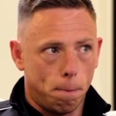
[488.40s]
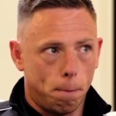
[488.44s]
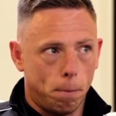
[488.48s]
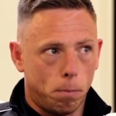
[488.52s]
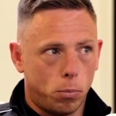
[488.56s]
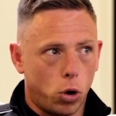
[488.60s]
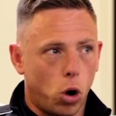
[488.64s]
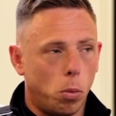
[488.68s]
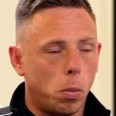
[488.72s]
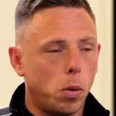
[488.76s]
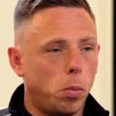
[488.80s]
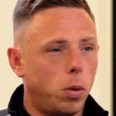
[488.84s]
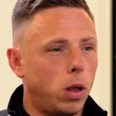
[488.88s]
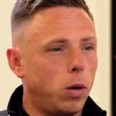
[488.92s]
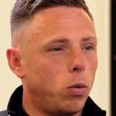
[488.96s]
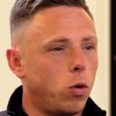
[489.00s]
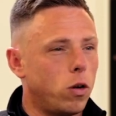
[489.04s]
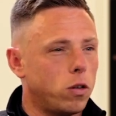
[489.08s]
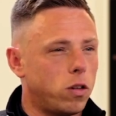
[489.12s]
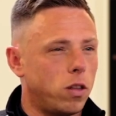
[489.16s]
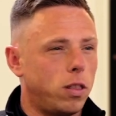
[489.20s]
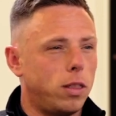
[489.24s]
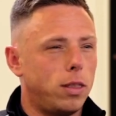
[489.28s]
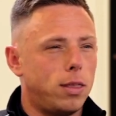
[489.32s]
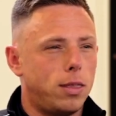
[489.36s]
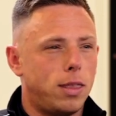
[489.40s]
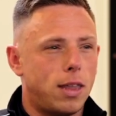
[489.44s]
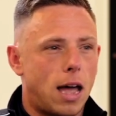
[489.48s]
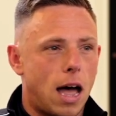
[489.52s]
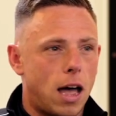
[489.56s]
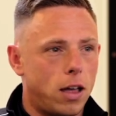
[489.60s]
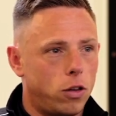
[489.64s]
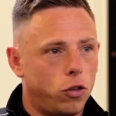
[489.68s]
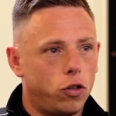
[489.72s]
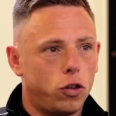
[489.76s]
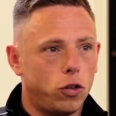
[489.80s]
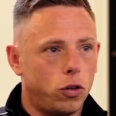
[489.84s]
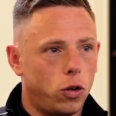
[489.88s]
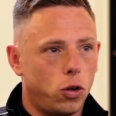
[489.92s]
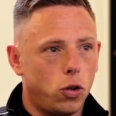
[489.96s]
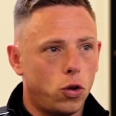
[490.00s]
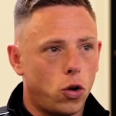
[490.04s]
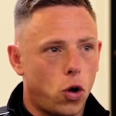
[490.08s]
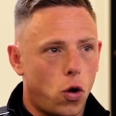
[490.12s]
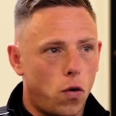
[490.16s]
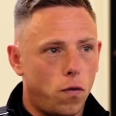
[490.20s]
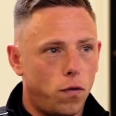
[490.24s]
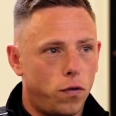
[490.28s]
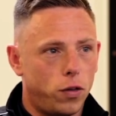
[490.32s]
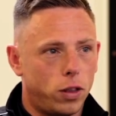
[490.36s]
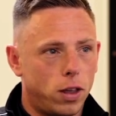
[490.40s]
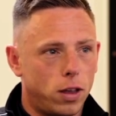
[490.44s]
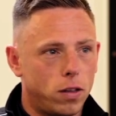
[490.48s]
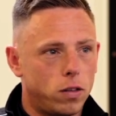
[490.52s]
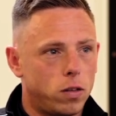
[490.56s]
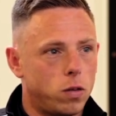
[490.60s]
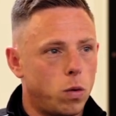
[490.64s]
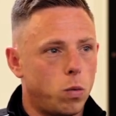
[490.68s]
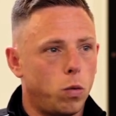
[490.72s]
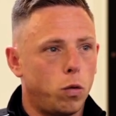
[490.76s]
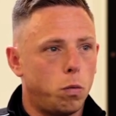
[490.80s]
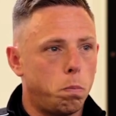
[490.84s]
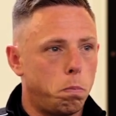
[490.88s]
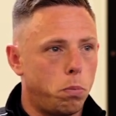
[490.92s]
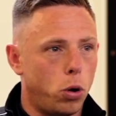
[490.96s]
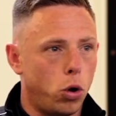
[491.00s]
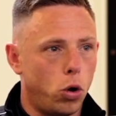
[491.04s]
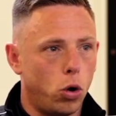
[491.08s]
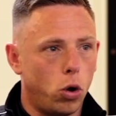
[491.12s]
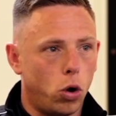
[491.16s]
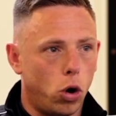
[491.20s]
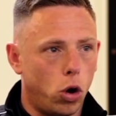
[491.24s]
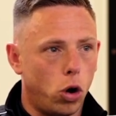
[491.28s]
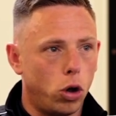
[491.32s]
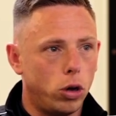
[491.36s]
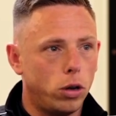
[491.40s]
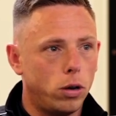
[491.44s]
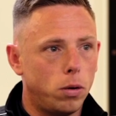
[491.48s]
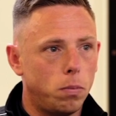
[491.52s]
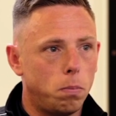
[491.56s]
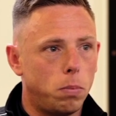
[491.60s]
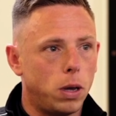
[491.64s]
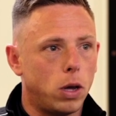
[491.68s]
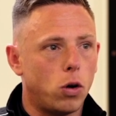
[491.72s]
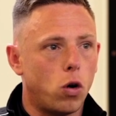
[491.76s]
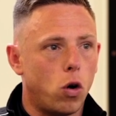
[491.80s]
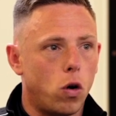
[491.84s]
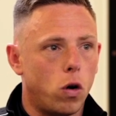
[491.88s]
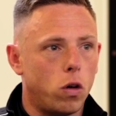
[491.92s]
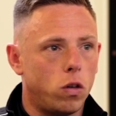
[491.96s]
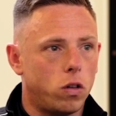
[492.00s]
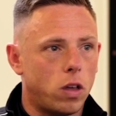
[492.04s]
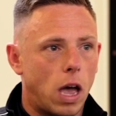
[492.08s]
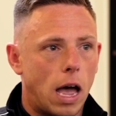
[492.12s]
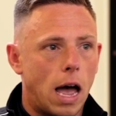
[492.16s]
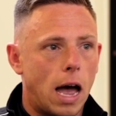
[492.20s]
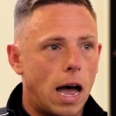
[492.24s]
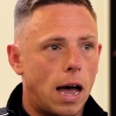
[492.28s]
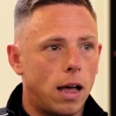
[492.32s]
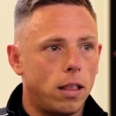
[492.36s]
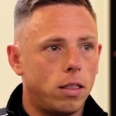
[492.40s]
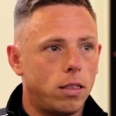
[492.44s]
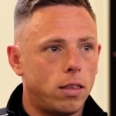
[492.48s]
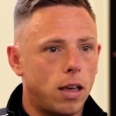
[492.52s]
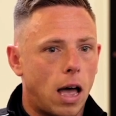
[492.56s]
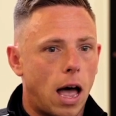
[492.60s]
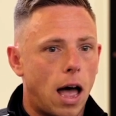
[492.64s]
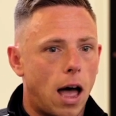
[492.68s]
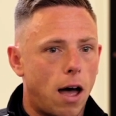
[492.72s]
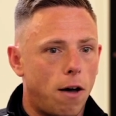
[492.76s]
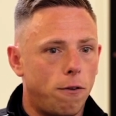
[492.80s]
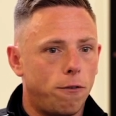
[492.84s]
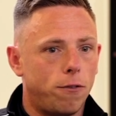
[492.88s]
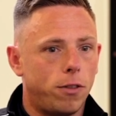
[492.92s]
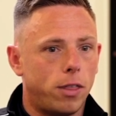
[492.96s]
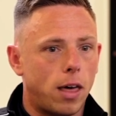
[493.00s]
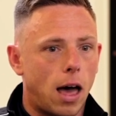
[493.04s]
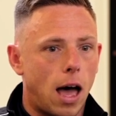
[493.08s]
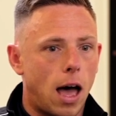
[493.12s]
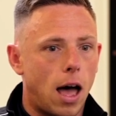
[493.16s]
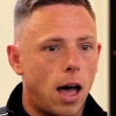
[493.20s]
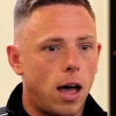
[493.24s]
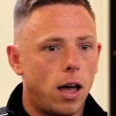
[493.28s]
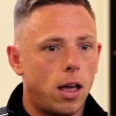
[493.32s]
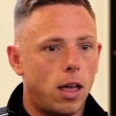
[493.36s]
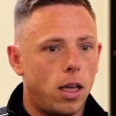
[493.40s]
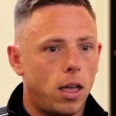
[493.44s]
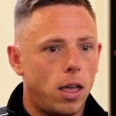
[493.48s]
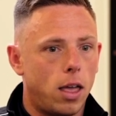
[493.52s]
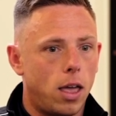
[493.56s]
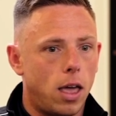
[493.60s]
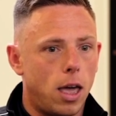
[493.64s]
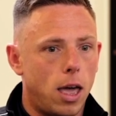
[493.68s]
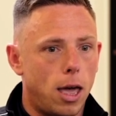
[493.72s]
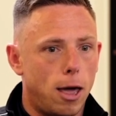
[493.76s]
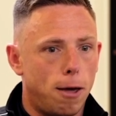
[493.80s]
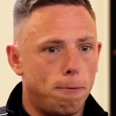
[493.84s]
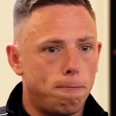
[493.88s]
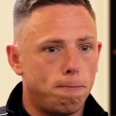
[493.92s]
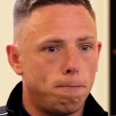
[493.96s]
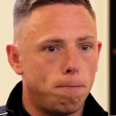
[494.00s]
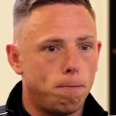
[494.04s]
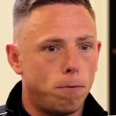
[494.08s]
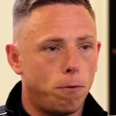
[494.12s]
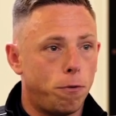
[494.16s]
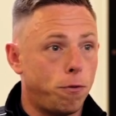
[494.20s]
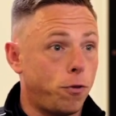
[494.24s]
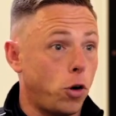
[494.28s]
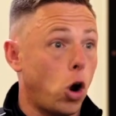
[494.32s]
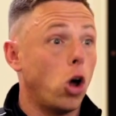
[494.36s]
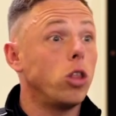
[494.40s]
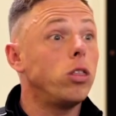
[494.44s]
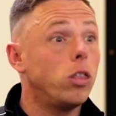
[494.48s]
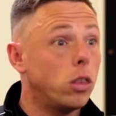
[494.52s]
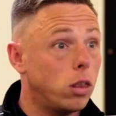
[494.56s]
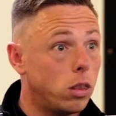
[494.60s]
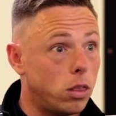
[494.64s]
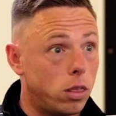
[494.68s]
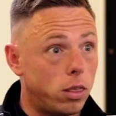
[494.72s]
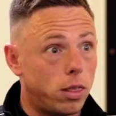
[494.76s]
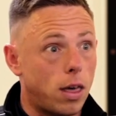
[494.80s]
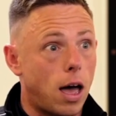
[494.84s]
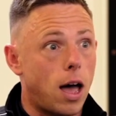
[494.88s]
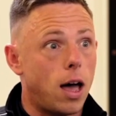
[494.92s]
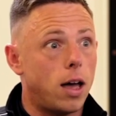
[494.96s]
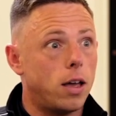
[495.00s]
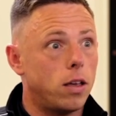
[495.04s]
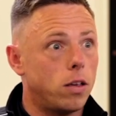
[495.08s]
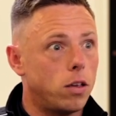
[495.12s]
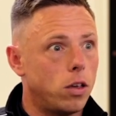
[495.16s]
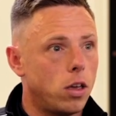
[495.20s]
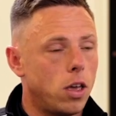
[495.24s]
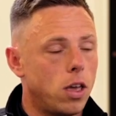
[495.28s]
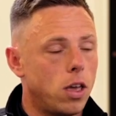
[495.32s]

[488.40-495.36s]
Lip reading: probably wasn't natural confidence. It was put on because I had to have that front, that